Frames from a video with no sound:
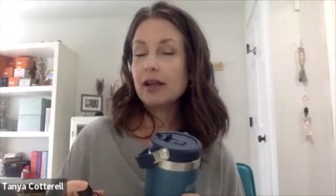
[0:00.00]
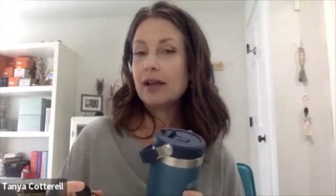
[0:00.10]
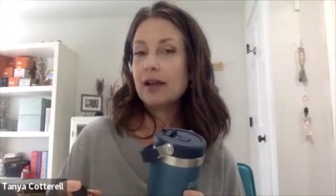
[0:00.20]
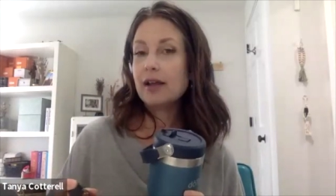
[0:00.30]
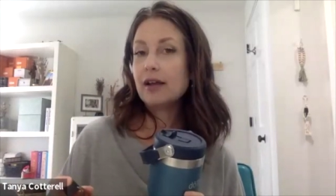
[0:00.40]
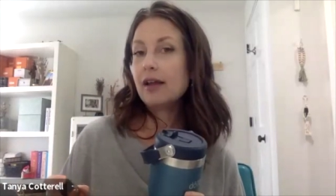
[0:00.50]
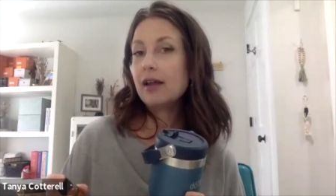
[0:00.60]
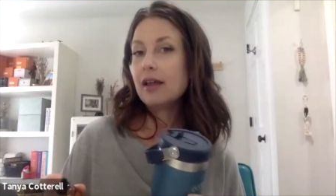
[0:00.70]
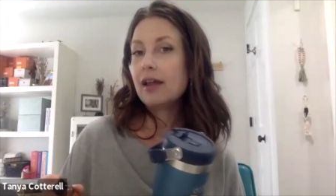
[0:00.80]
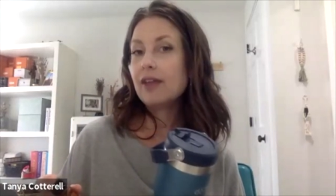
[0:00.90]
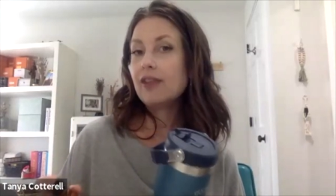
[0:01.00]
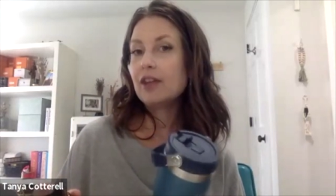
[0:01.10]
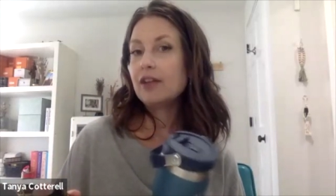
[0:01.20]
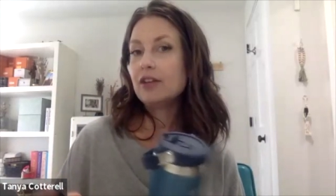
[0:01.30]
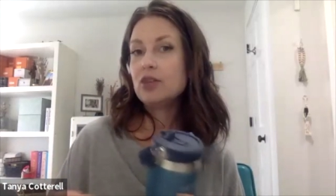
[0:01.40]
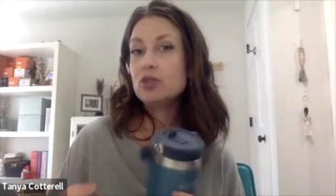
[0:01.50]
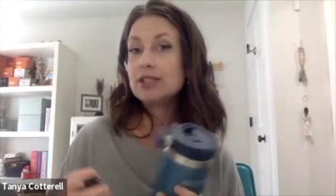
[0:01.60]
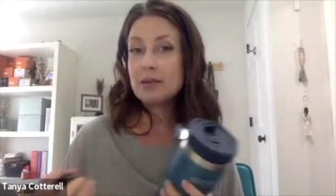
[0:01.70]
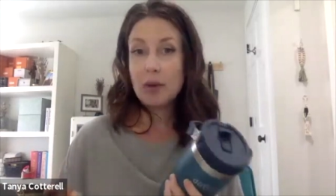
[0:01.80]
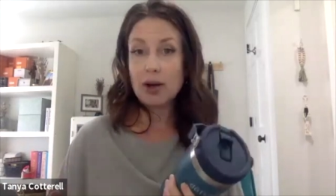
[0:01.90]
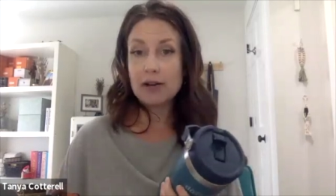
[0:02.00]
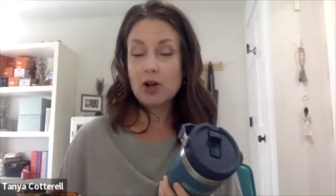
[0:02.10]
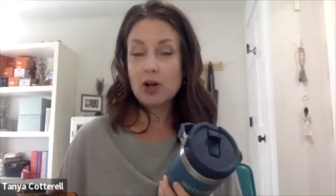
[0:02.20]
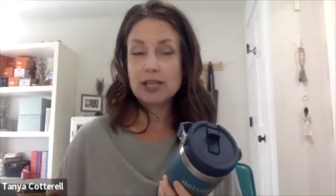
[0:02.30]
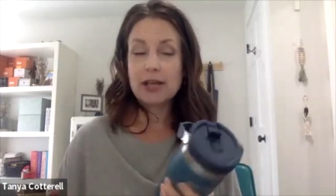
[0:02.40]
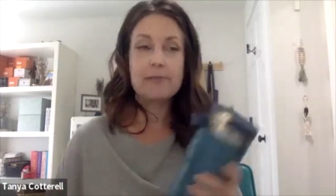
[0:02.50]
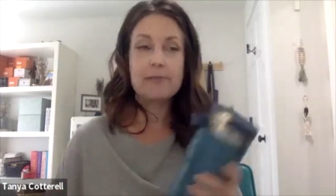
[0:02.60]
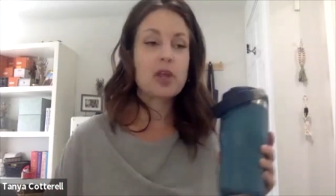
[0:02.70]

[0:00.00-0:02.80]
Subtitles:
And then you just sip on it all day.